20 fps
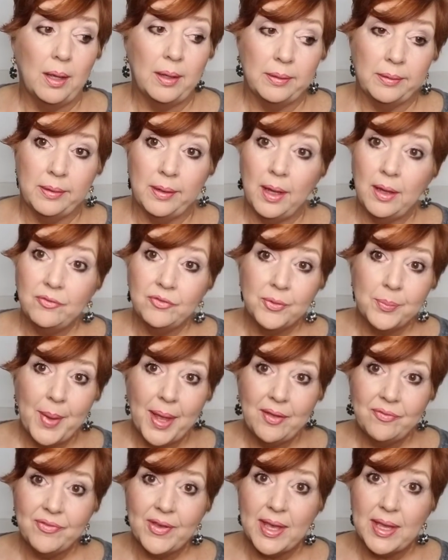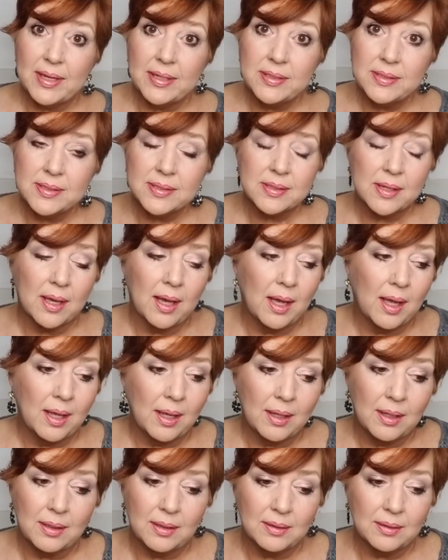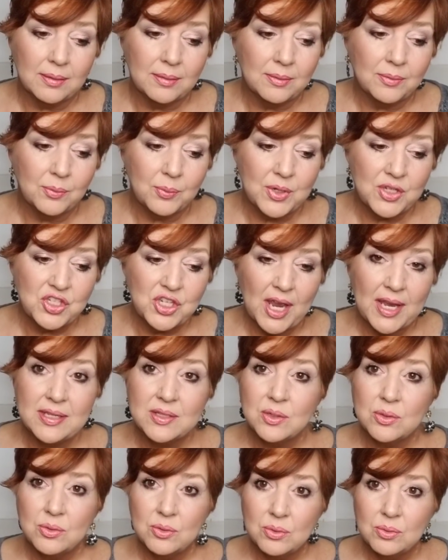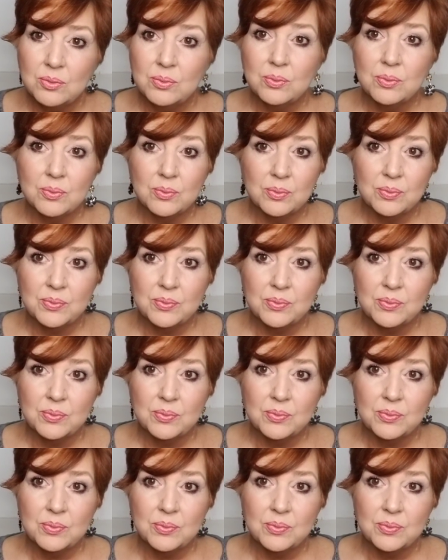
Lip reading: not for my face. Witch hazel